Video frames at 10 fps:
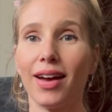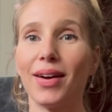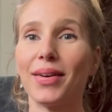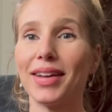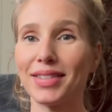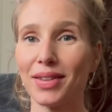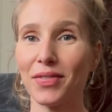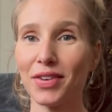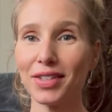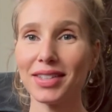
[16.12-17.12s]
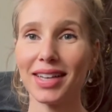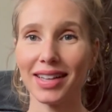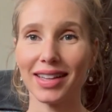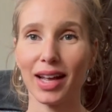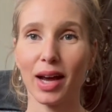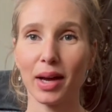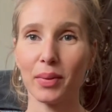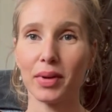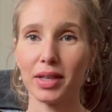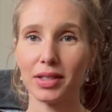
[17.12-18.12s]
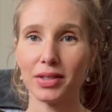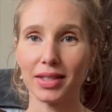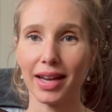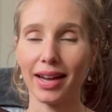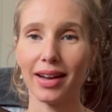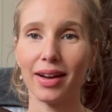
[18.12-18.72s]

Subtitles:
Okay, so the first thing that I wanted to say